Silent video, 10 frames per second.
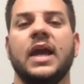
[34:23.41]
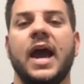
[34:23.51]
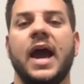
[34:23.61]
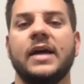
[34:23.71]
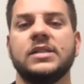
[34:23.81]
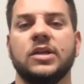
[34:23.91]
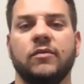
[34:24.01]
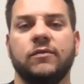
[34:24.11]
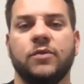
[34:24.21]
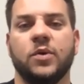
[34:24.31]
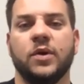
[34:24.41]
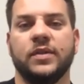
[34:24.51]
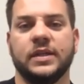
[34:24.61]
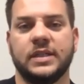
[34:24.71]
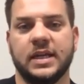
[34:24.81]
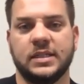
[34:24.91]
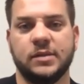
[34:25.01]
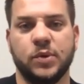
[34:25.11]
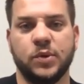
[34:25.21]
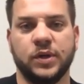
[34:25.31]
Ask for the
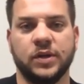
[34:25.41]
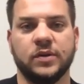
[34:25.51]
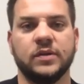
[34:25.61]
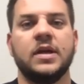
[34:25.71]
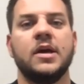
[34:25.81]
testimonial